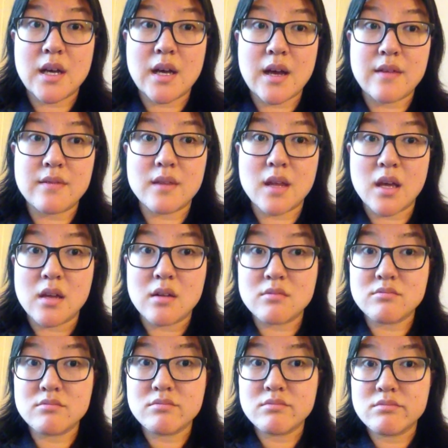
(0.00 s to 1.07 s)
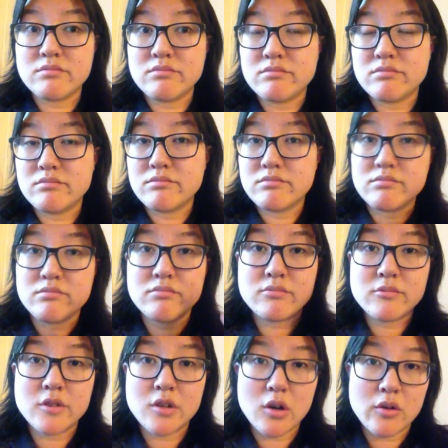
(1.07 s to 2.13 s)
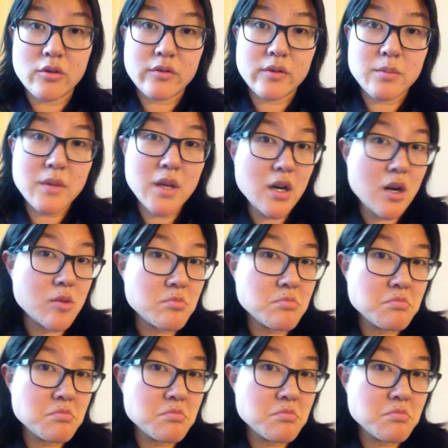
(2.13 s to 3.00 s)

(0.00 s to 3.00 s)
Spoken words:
and then go from there.